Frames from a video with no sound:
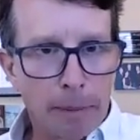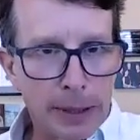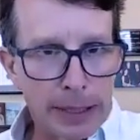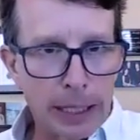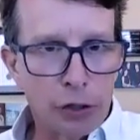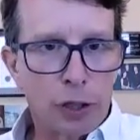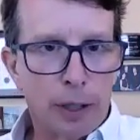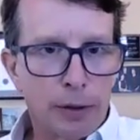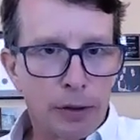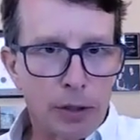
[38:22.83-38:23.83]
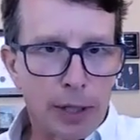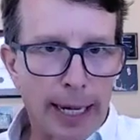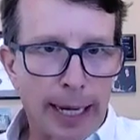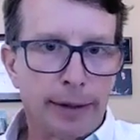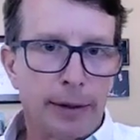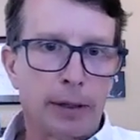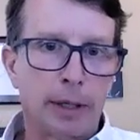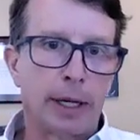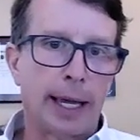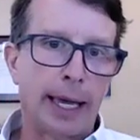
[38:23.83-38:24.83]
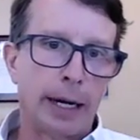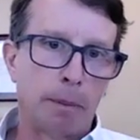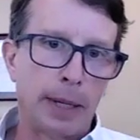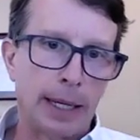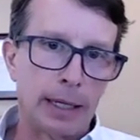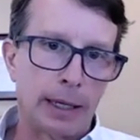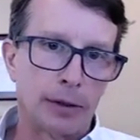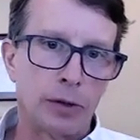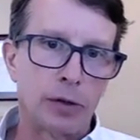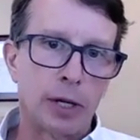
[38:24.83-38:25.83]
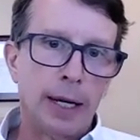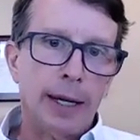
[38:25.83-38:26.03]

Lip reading: positions and opinions.